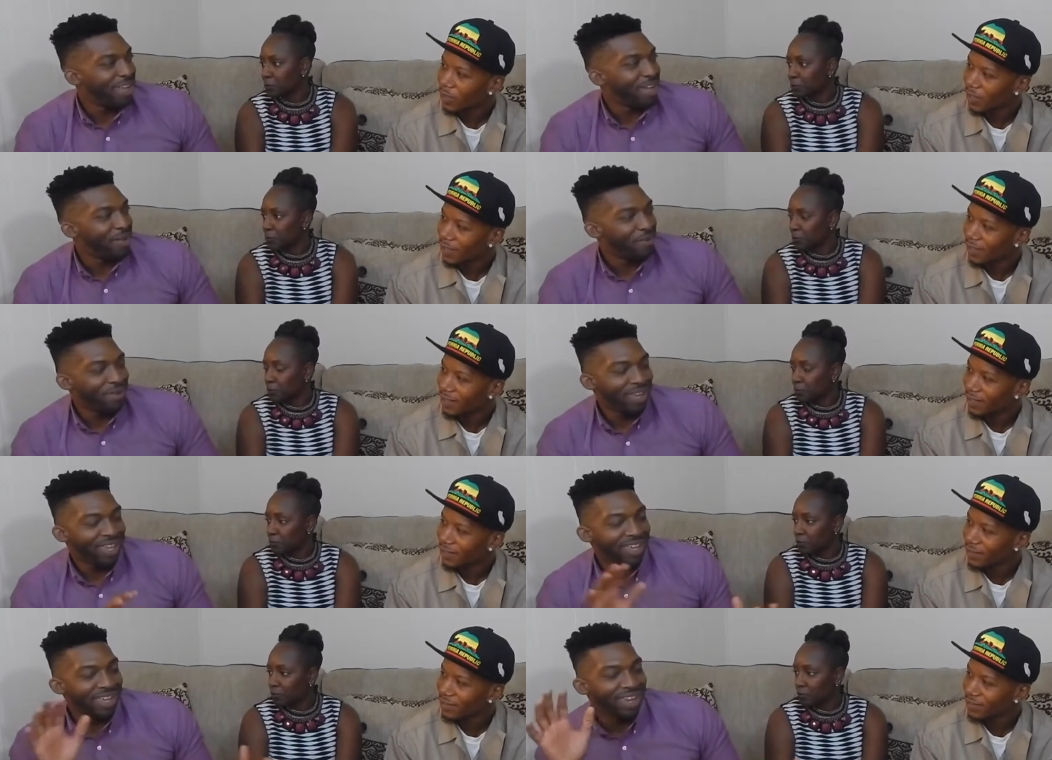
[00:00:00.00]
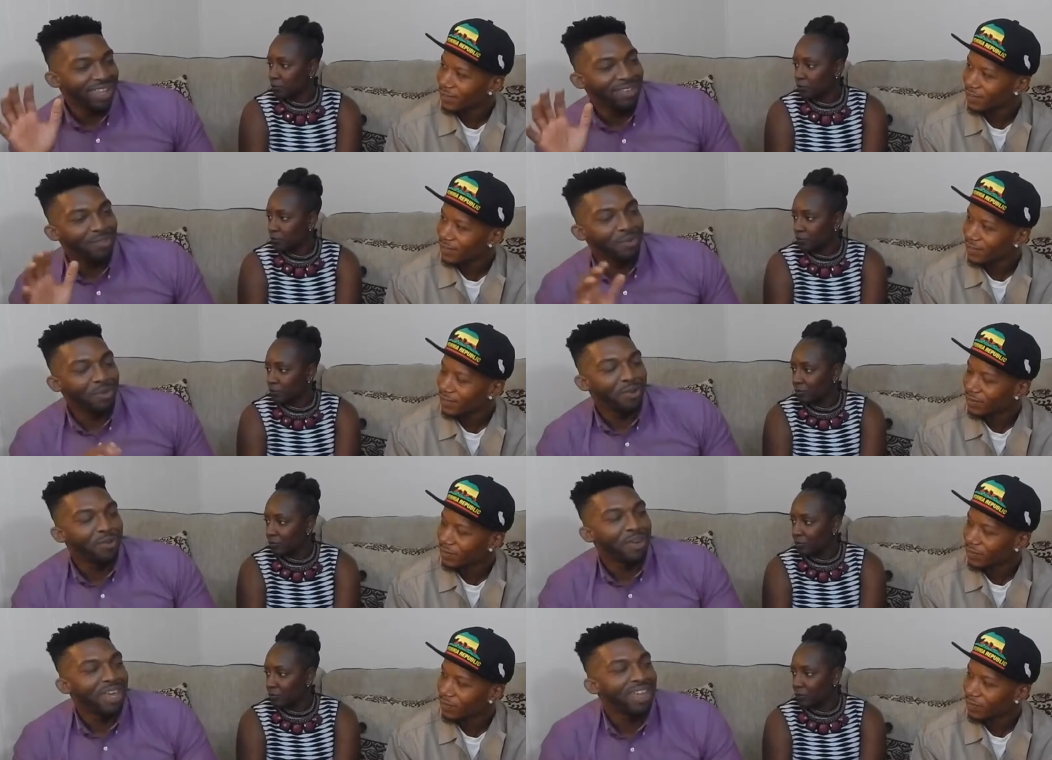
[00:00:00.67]
Speaker 1: not on like any sort
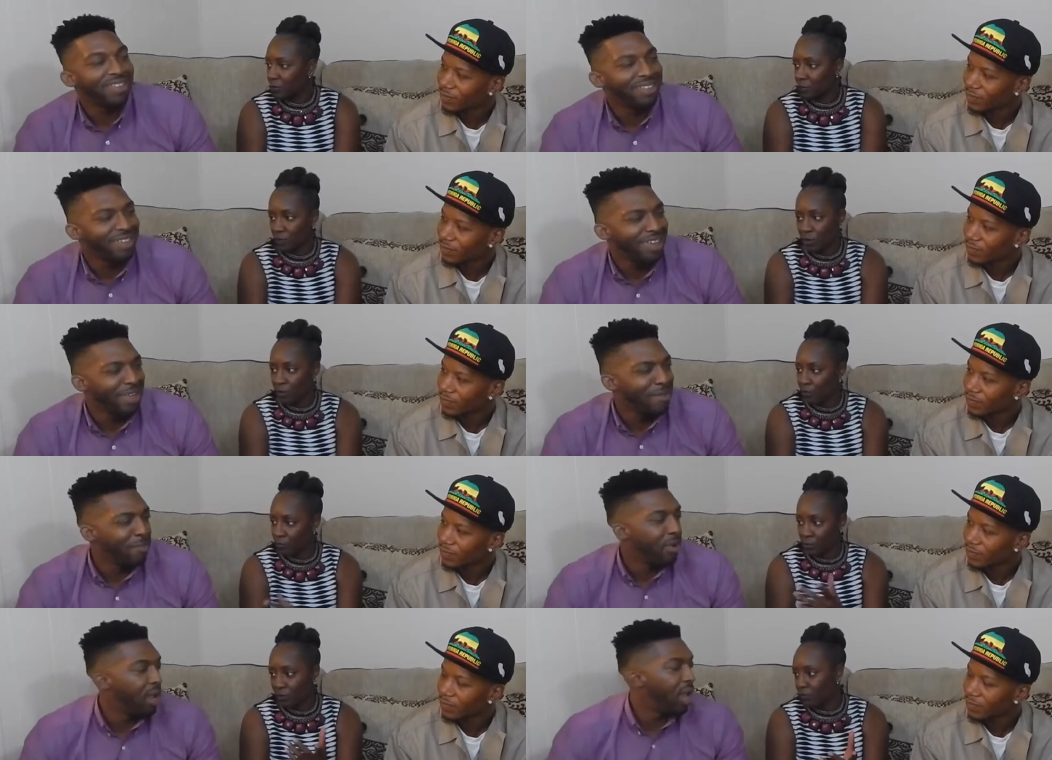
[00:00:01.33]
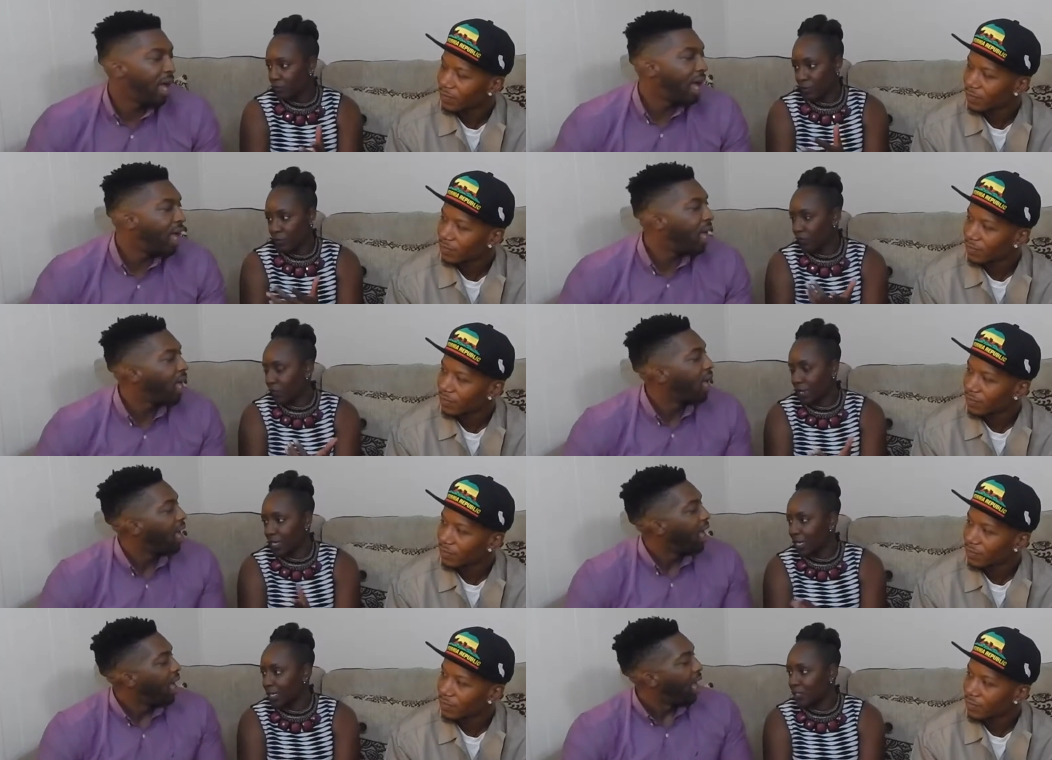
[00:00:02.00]
of grand so scheme, no, no, but like no
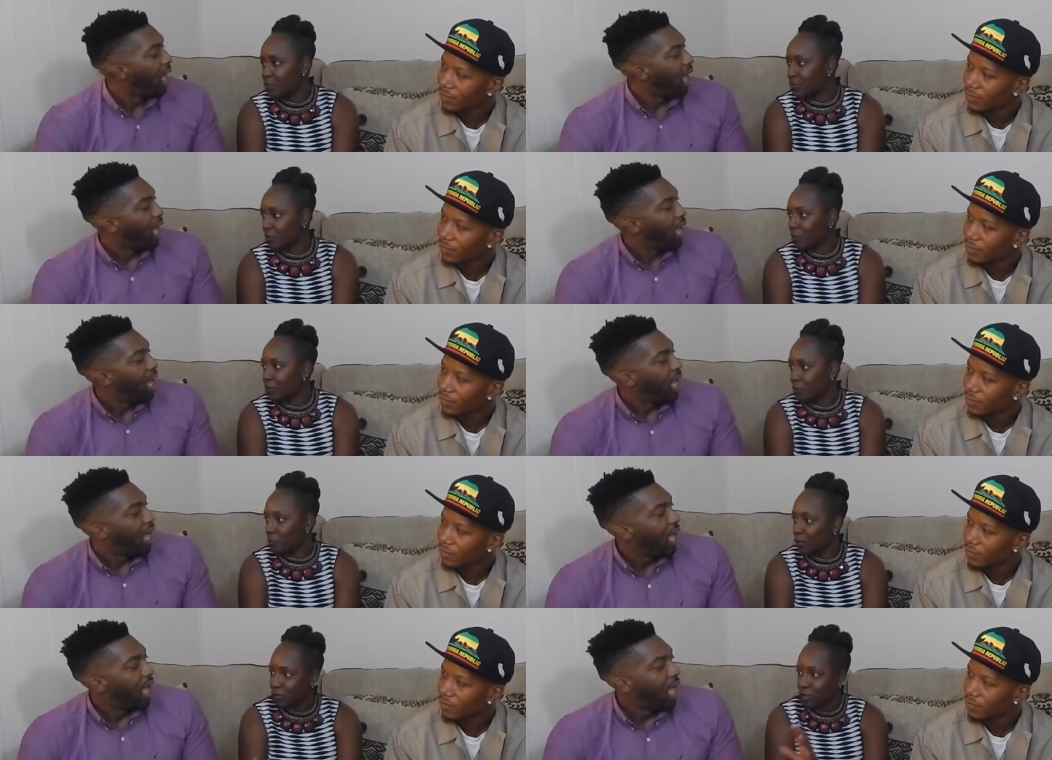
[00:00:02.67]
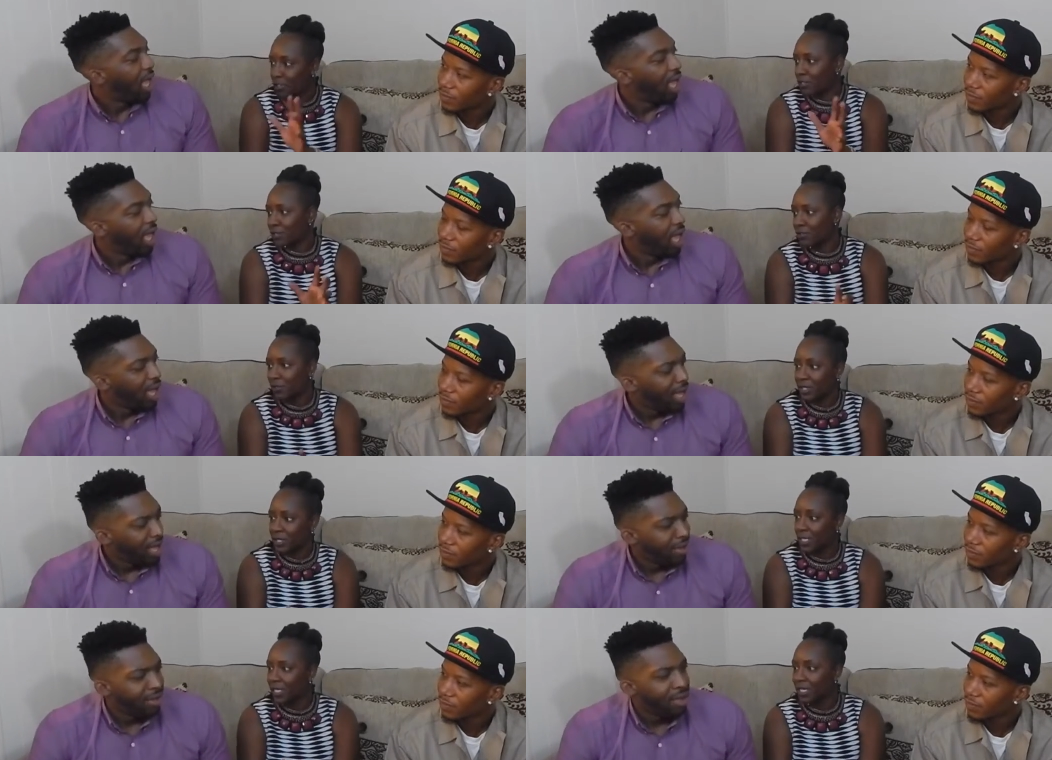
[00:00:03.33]
financial or promotions or
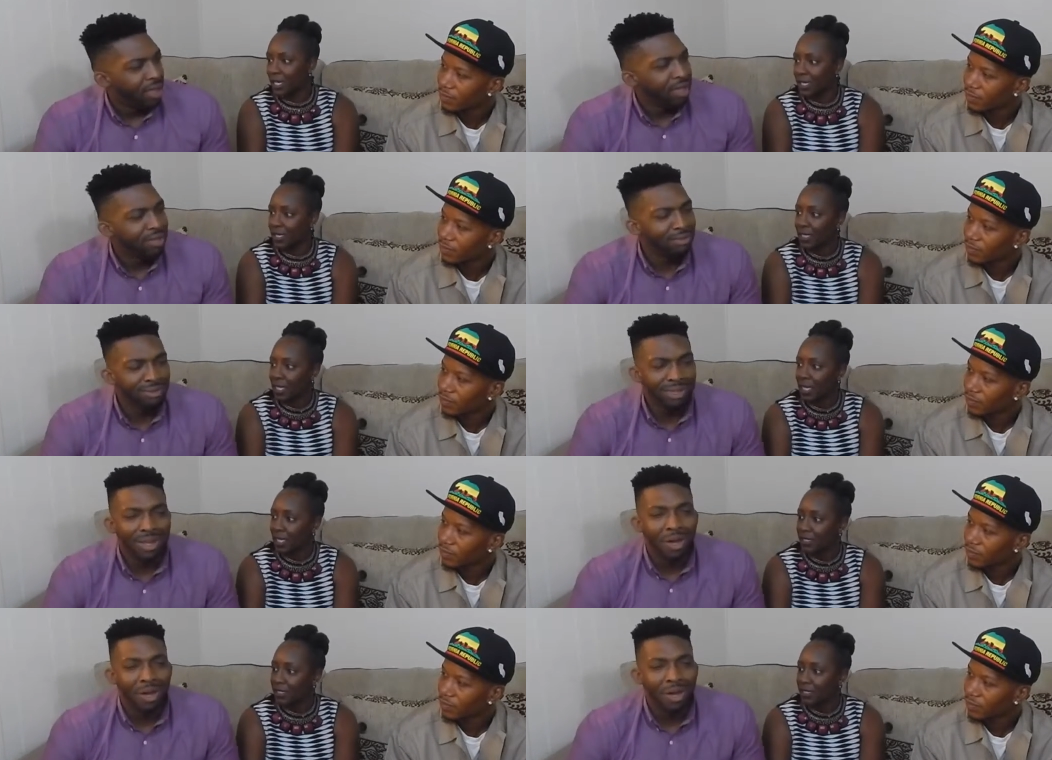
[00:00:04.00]
anything like that.